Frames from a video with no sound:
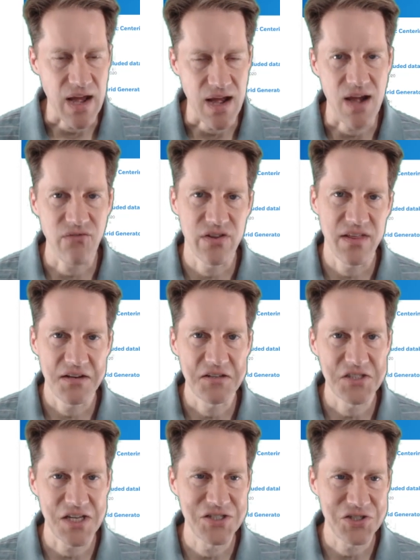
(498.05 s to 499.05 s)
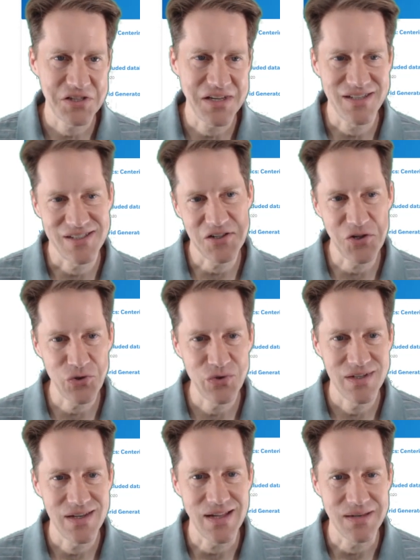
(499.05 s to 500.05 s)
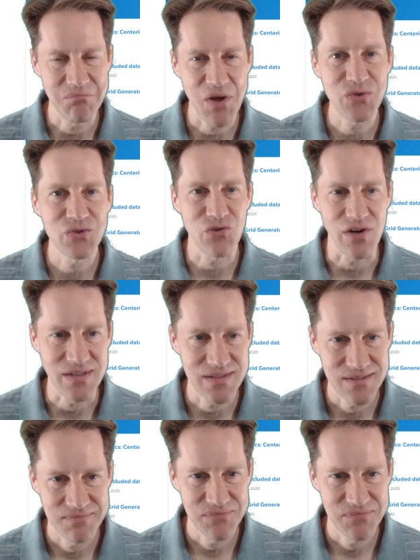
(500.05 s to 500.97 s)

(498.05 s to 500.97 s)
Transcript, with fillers: everything essentially is included in Postgres.